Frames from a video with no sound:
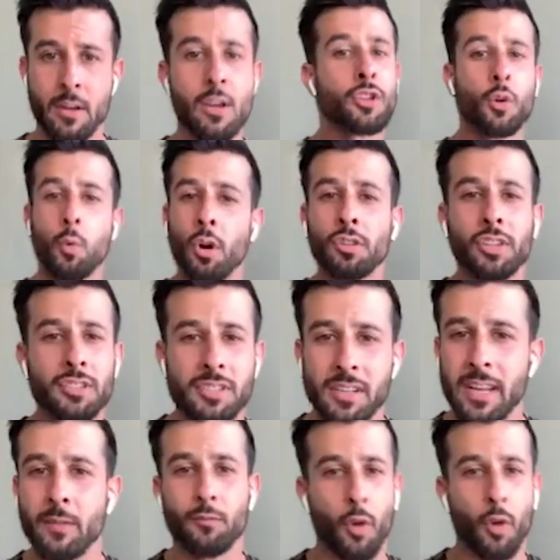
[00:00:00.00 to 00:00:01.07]
The world doesn't
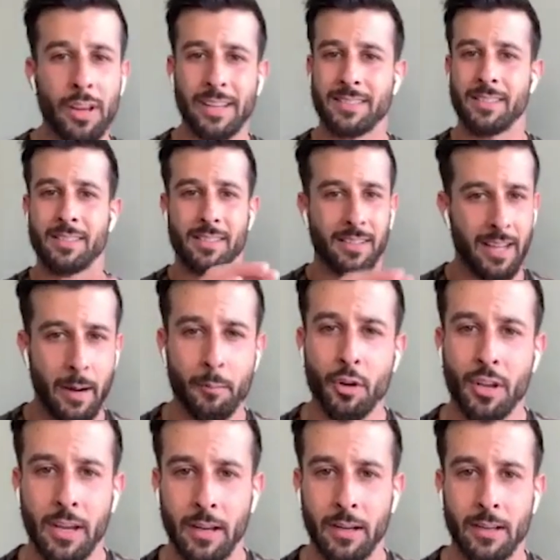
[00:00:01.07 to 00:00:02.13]
need Rolexes and
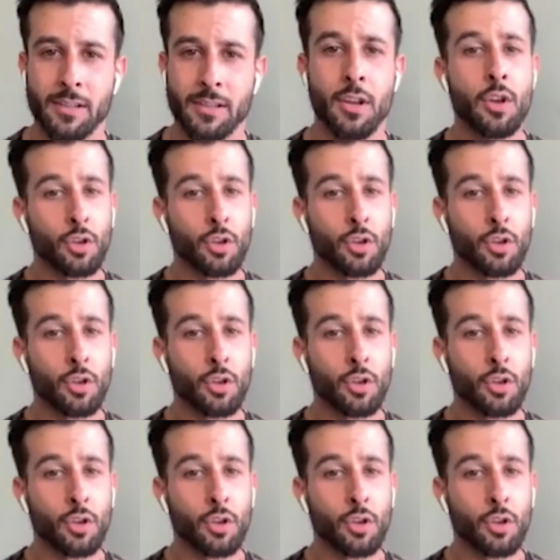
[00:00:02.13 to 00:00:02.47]
Lamborghinis.